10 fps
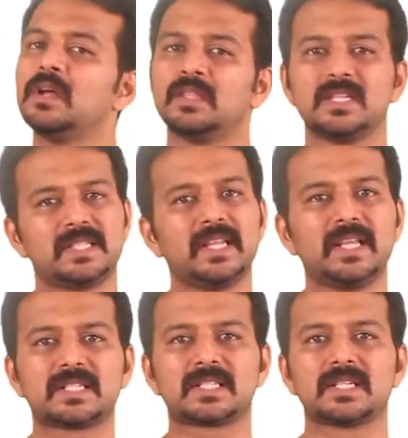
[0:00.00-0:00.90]
the
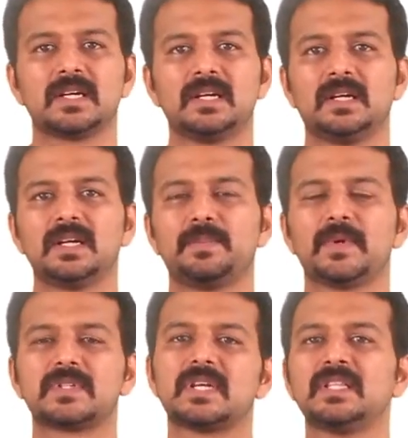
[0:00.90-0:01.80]
series
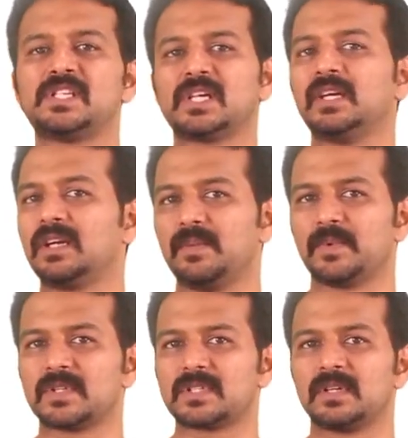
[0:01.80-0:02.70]
clippers and the shunt
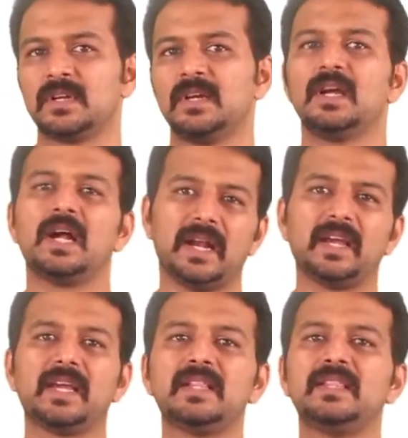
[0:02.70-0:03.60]
clippers, and
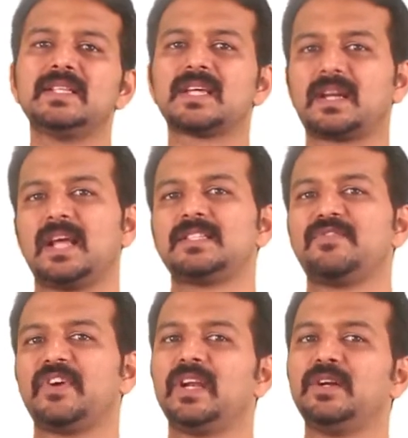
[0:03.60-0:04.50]
again these are
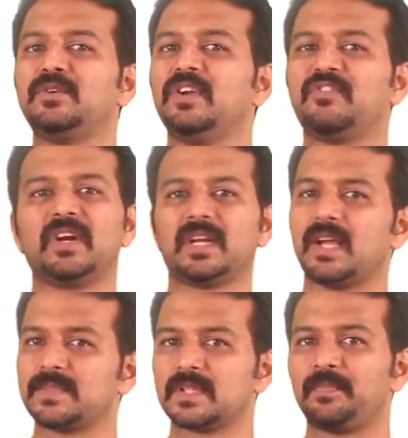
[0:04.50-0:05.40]
classified into different
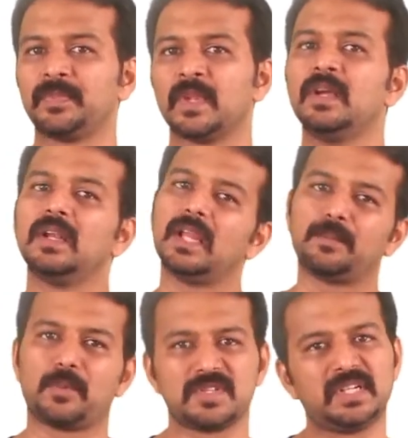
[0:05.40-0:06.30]
types like
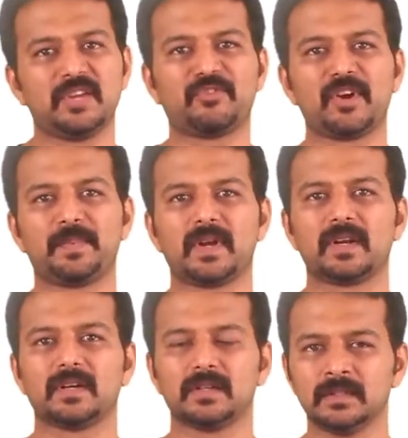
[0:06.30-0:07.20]
positive clipper,
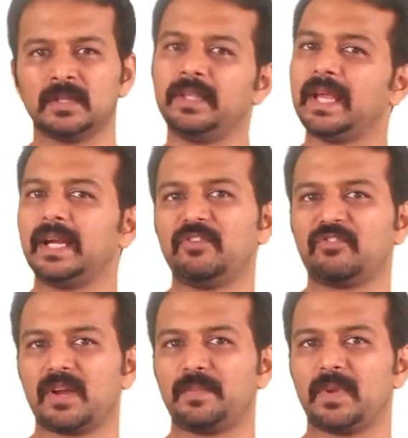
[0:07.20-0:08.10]
negative
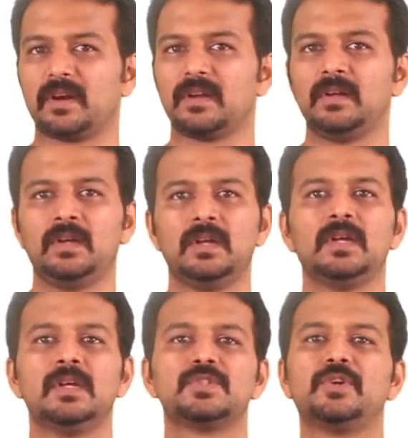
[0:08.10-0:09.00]
clipper.
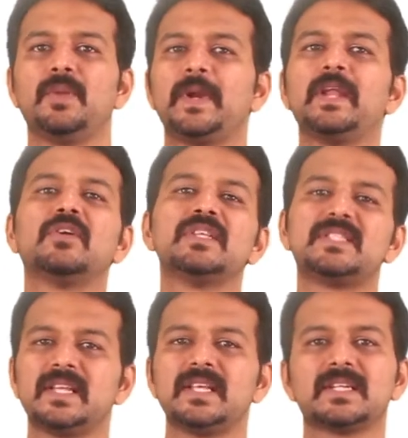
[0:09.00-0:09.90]
So depending on the
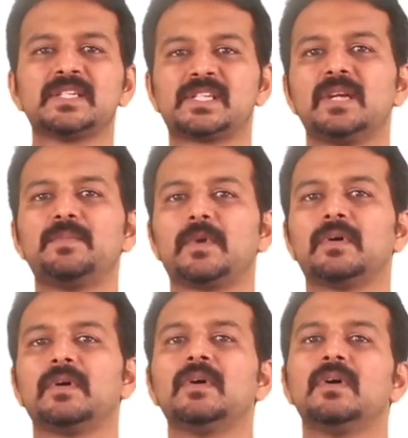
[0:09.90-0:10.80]
series and shunt,
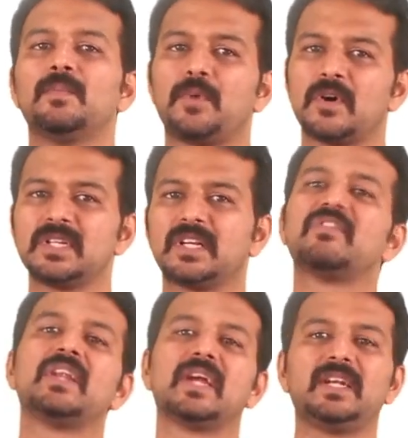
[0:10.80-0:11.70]
positive
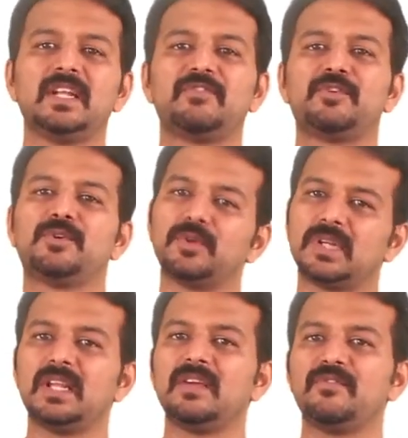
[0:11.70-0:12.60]
and negative,
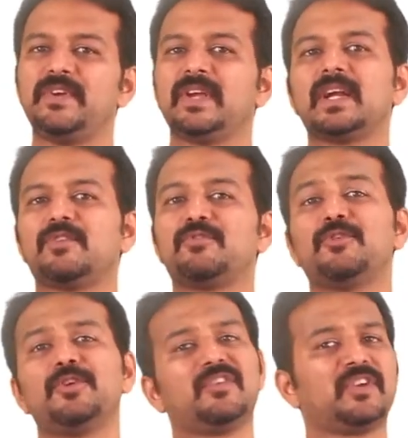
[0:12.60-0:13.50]
totally we get
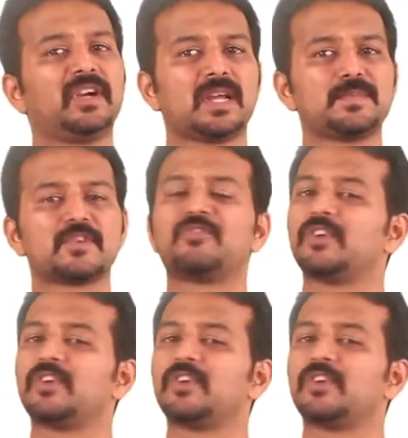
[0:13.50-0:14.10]
4 different types of